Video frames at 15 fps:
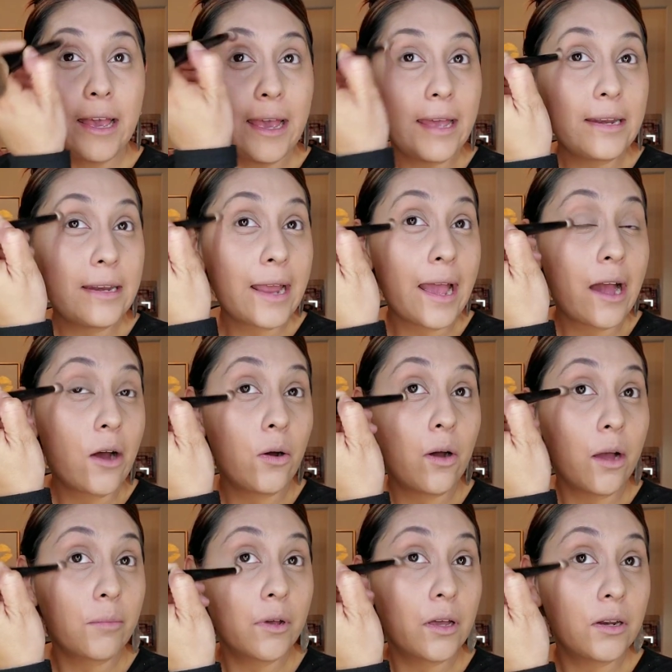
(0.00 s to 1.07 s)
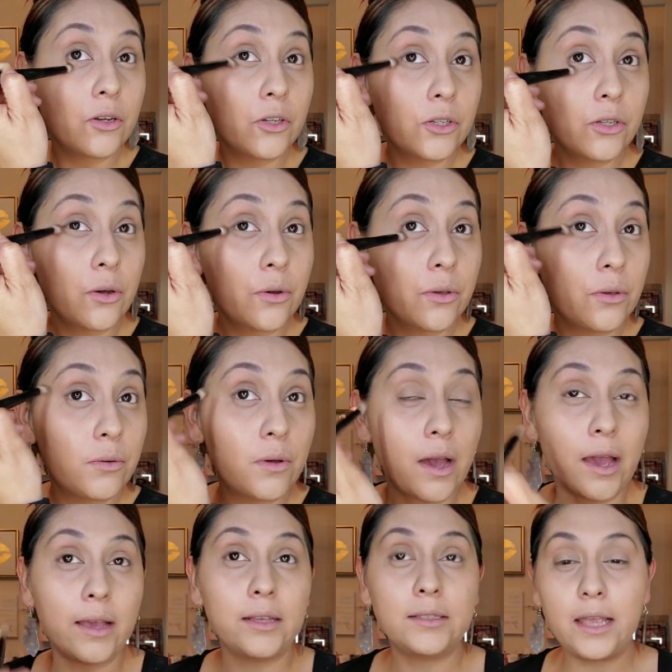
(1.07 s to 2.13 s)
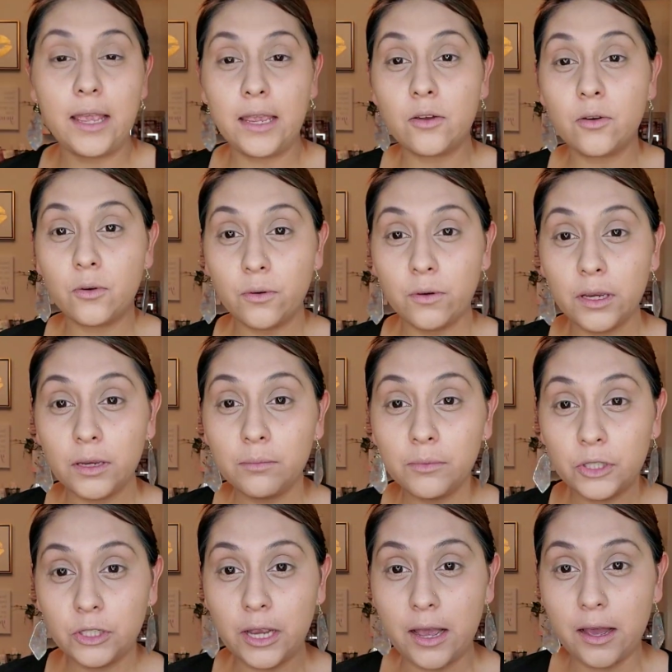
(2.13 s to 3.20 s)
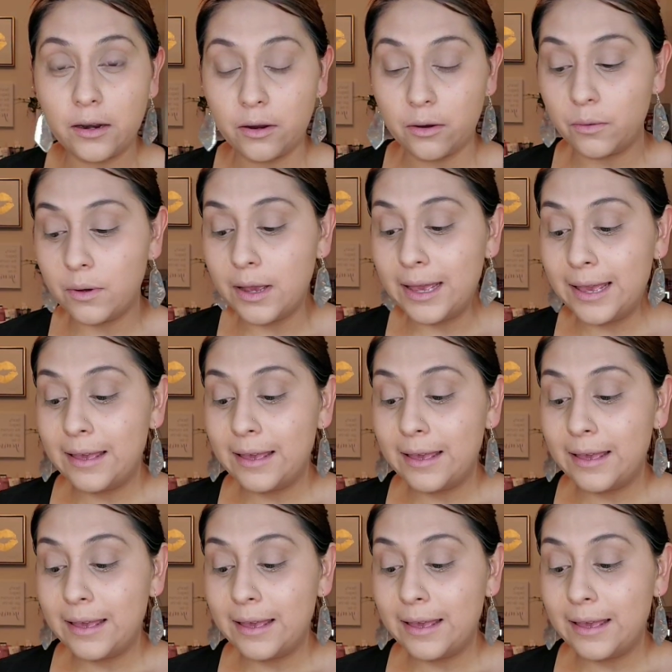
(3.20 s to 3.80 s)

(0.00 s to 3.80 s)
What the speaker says: and now I'm going to show you guys a cream shadow.